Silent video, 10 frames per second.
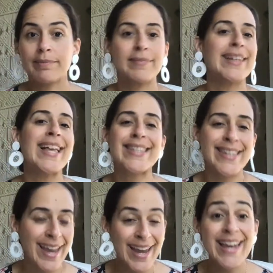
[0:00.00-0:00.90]
let's
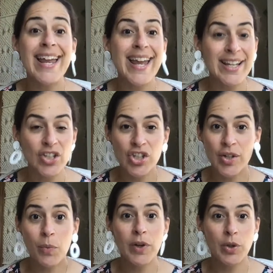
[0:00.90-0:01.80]
say, an inch
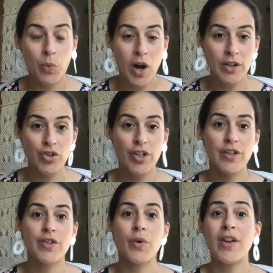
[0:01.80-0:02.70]
when you washed
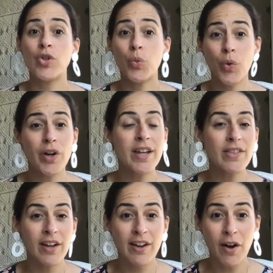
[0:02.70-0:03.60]
it. So as you're working
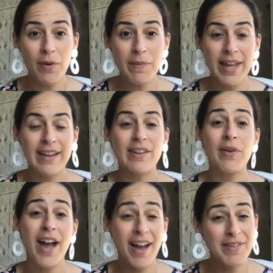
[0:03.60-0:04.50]
the garment, you
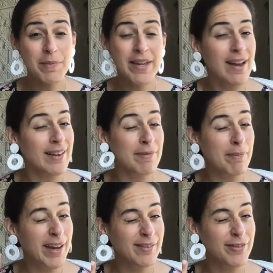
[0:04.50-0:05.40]
have to be kind of
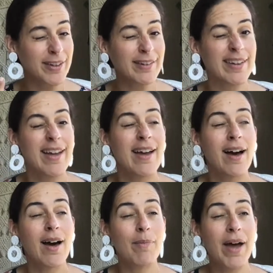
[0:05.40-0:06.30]
mindful
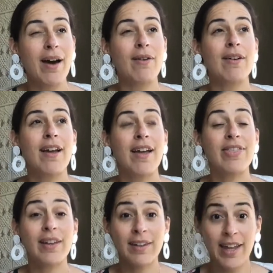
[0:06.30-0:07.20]
about
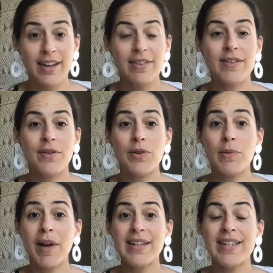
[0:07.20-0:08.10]
the length. So
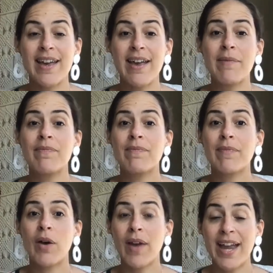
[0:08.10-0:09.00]
you might say,
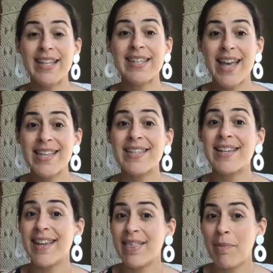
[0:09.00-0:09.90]
okay, it says to
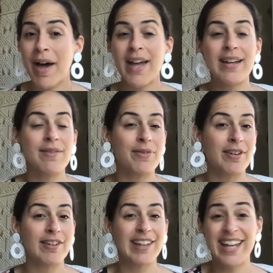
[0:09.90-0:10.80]
knit the body
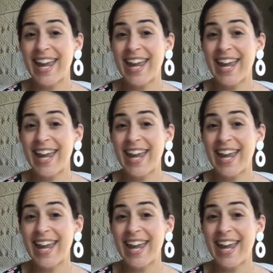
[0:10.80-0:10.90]
for like